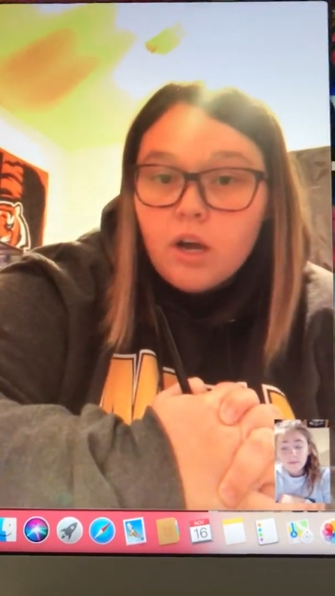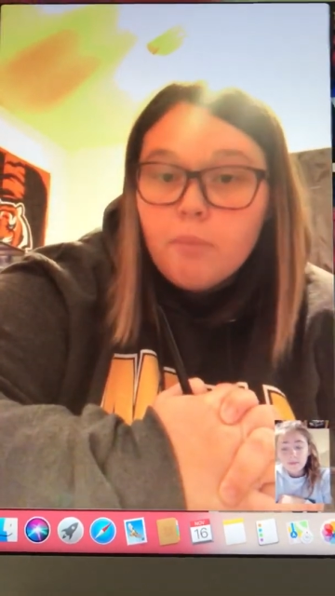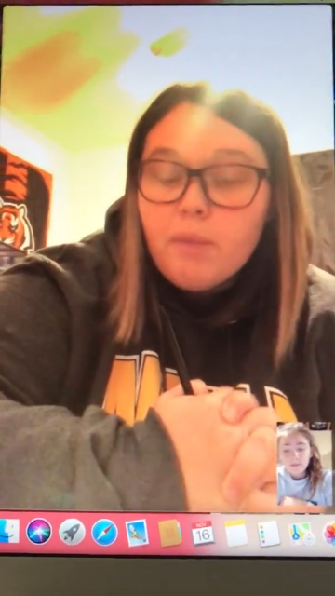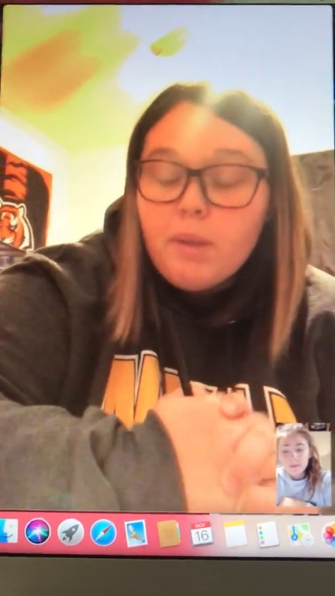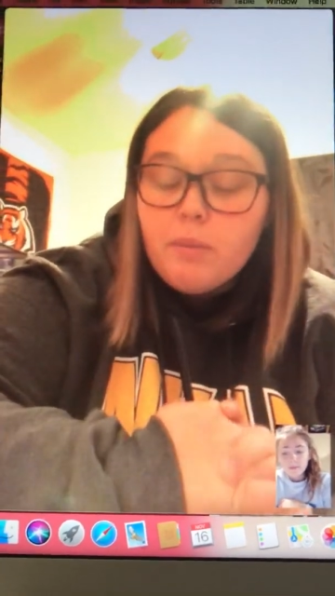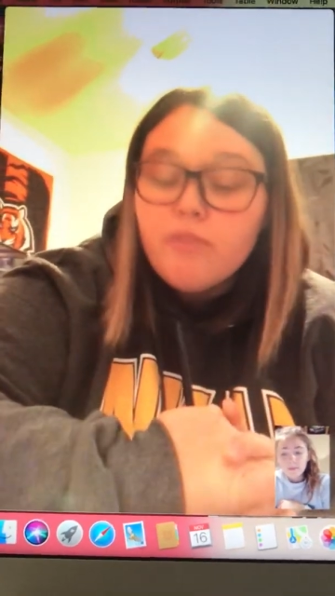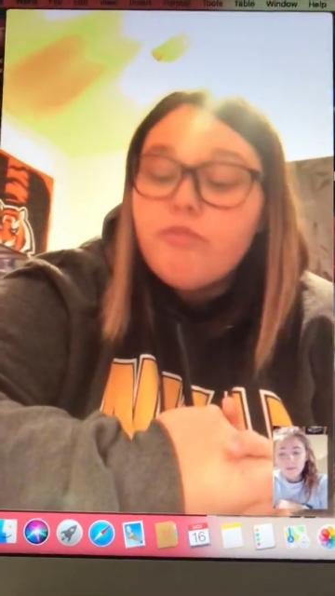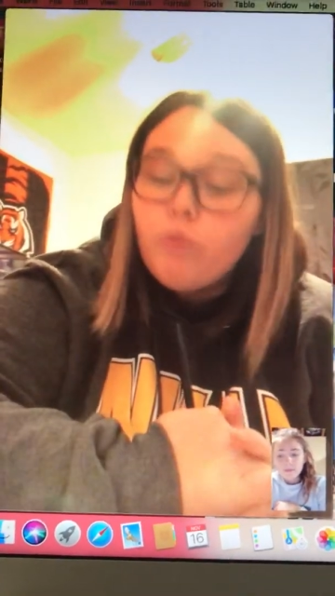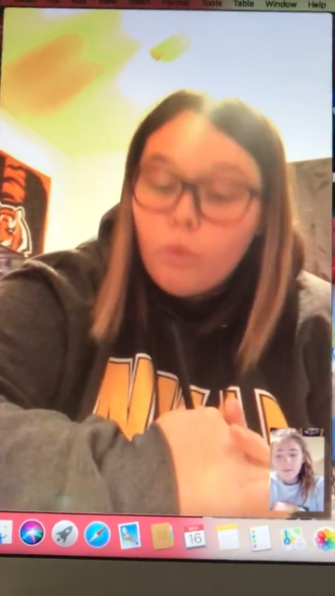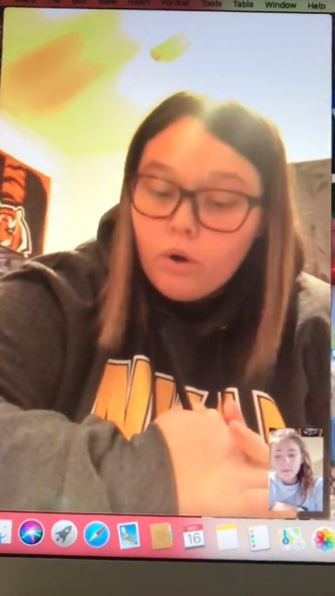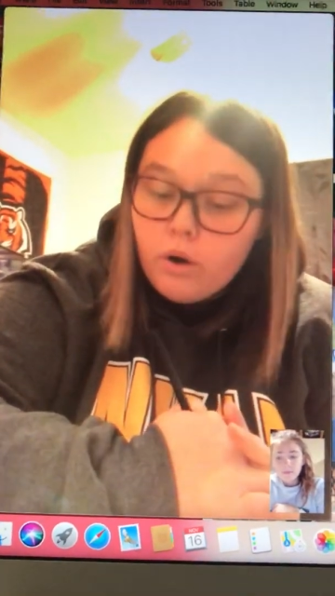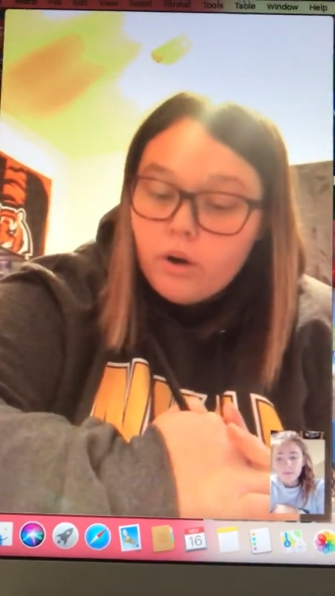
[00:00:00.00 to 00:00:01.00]
maybe
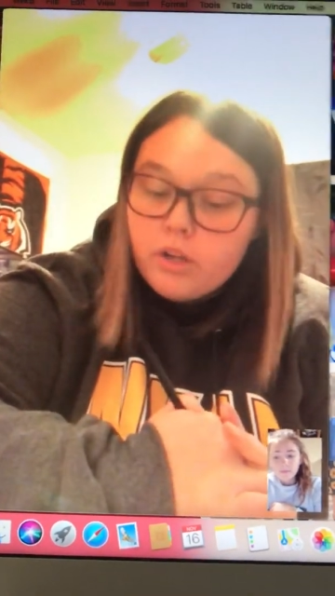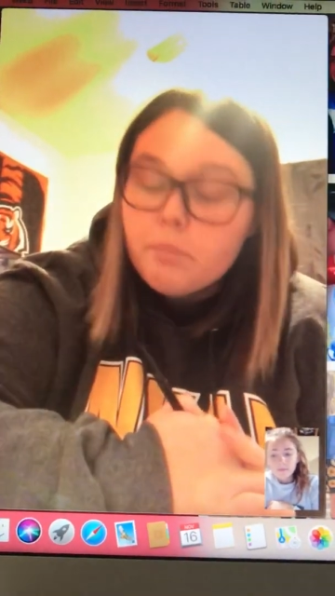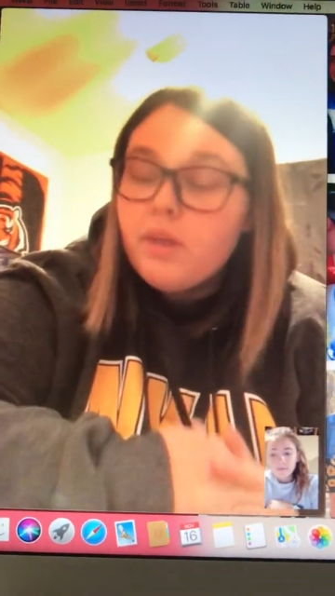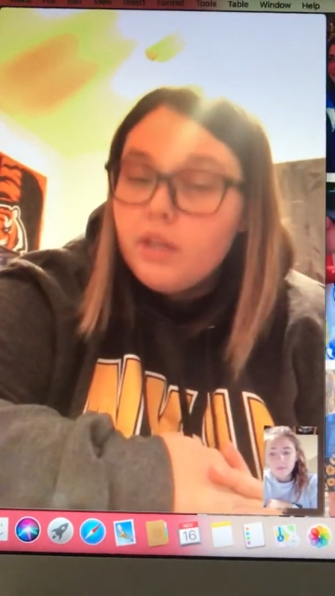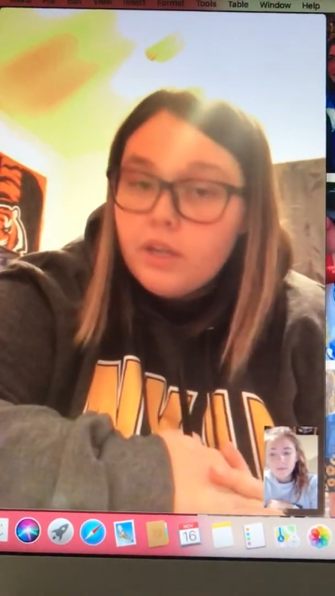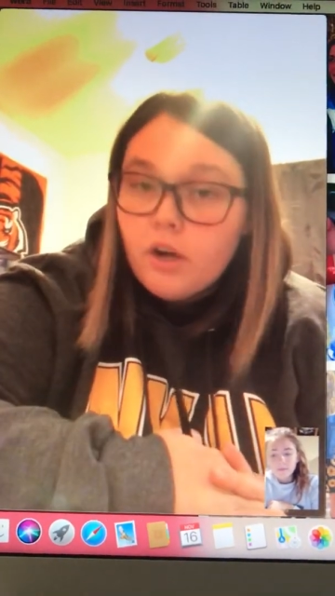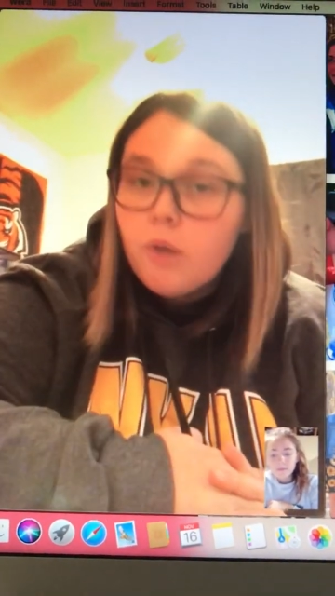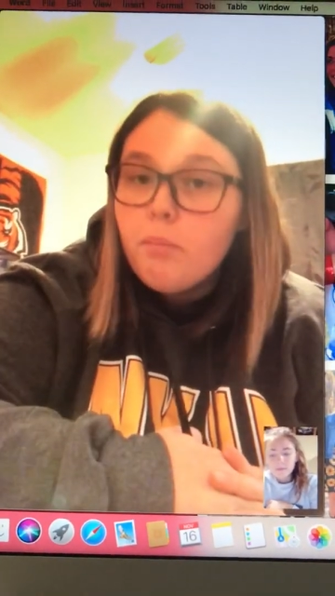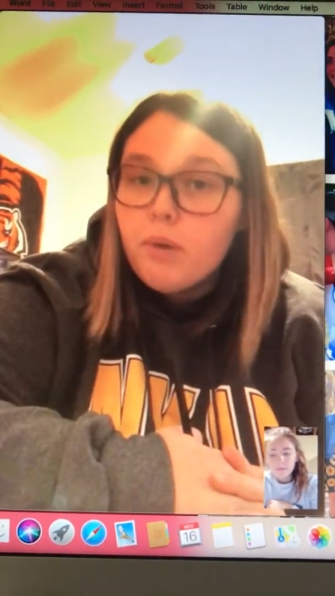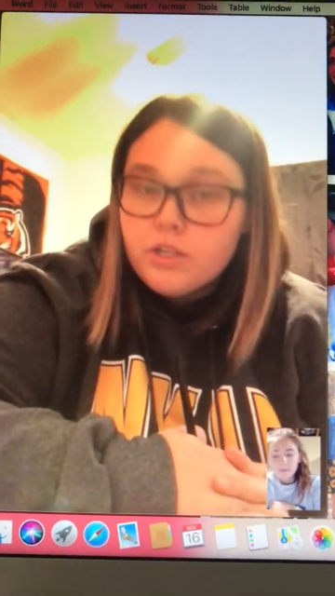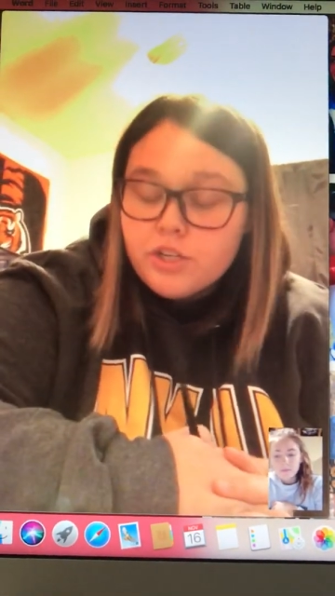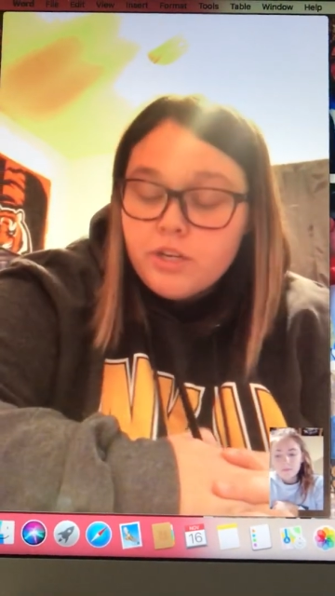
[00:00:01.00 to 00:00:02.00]
4 depending on
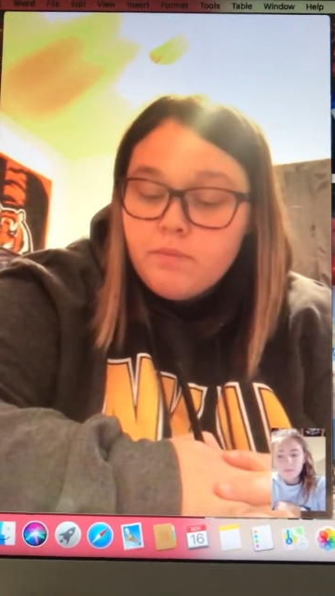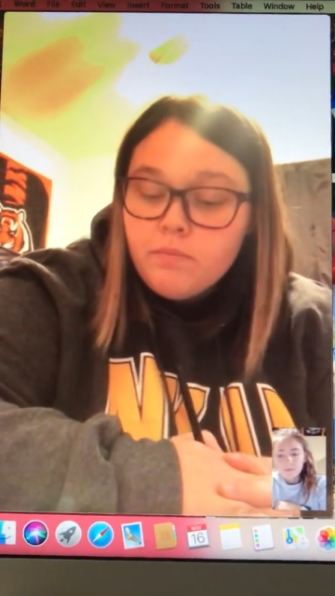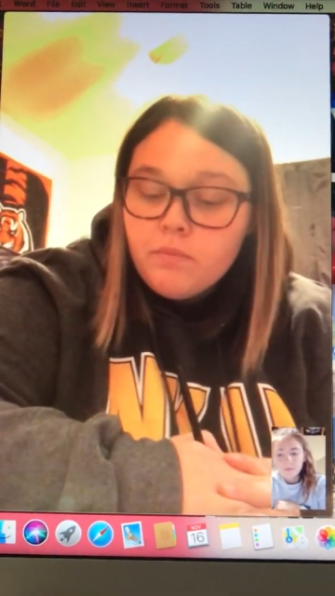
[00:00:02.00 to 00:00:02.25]
budget.